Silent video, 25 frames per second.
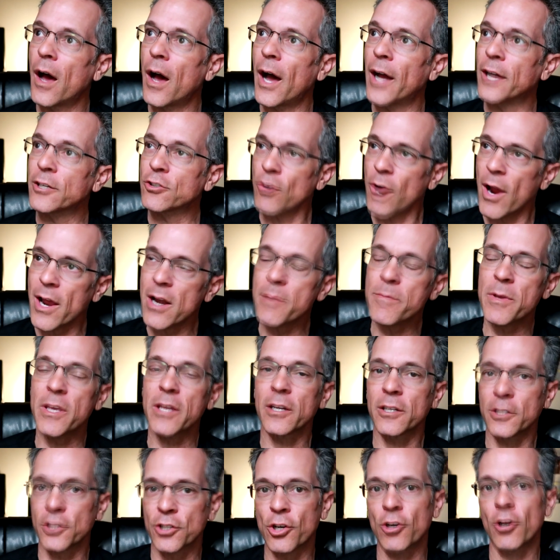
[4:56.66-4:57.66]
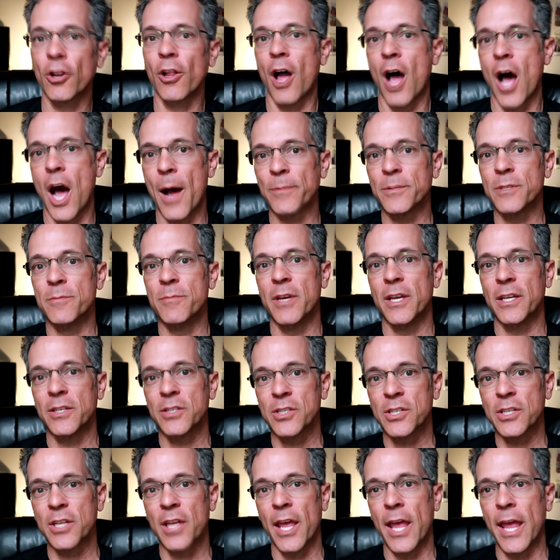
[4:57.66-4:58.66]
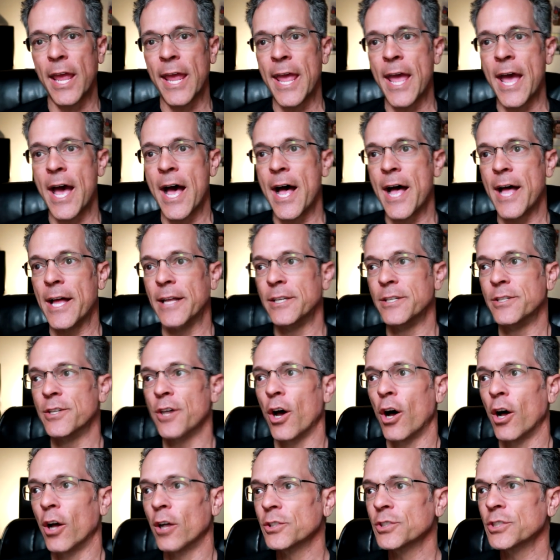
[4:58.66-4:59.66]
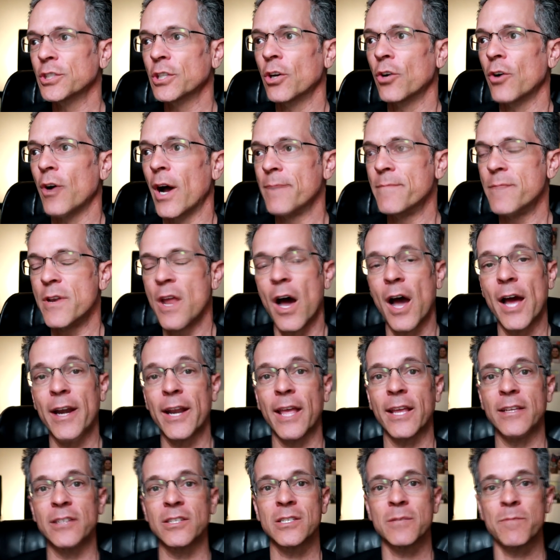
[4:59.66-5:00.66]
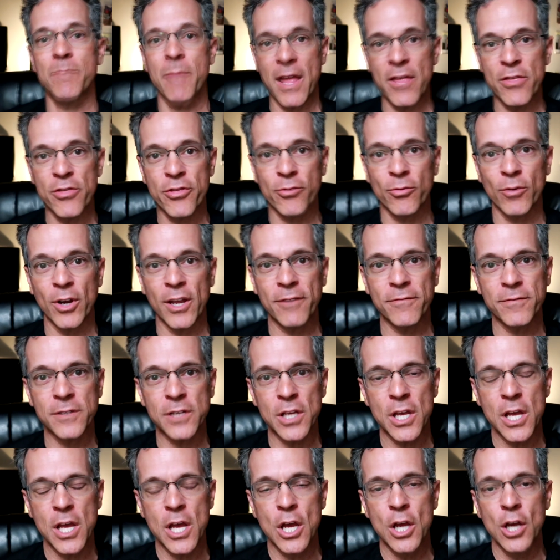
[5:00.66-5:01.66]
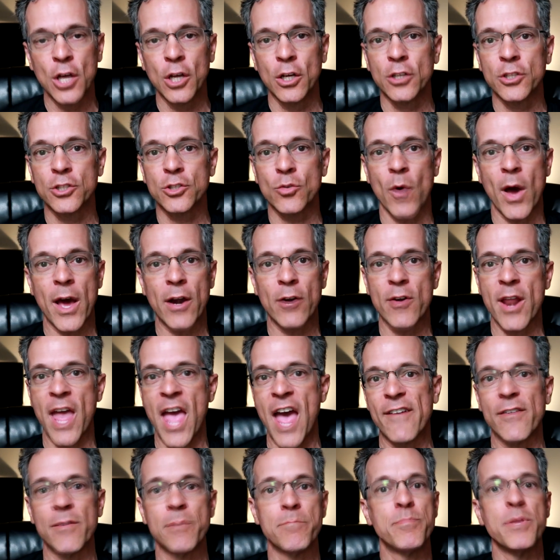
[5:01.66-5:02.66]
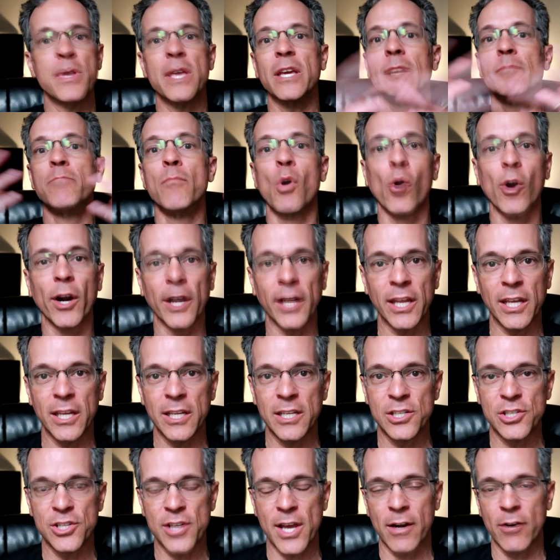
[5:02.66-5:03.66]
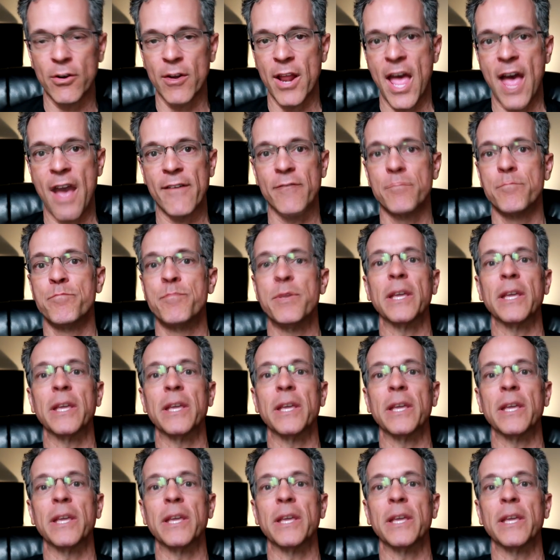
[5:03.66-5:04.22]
I try to be an internal optimist, and also I'm not a spendthrift, So I don't have a big mortgage, I don't have